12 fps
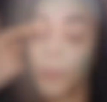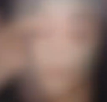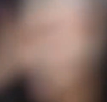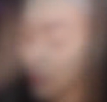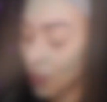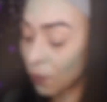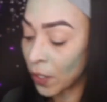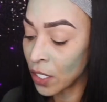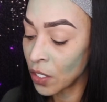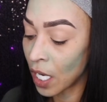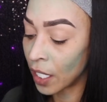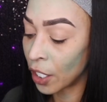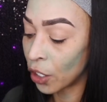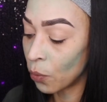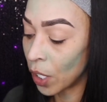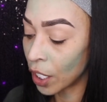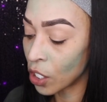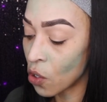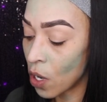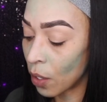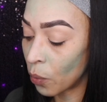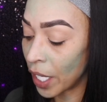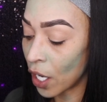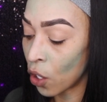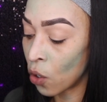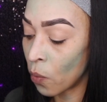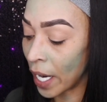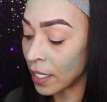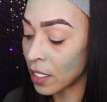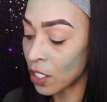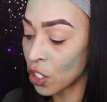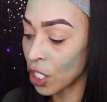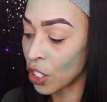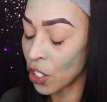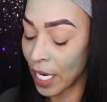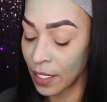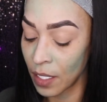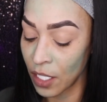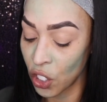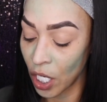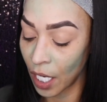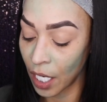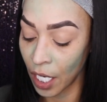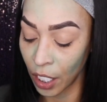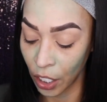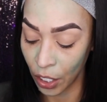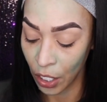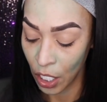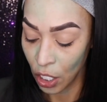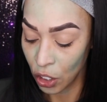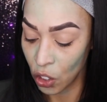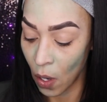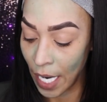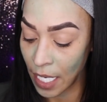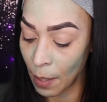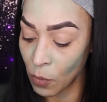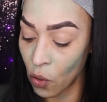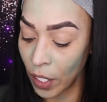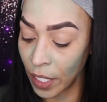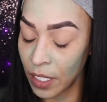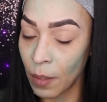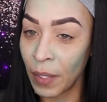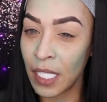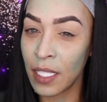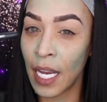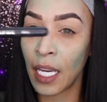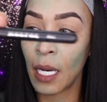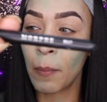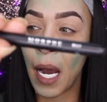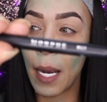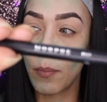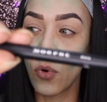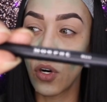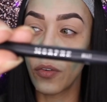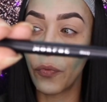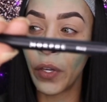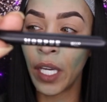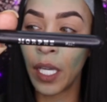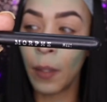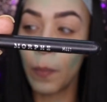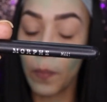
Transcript: And the first color you want to go in with always is your transition color. So I am going to be taking my Morphe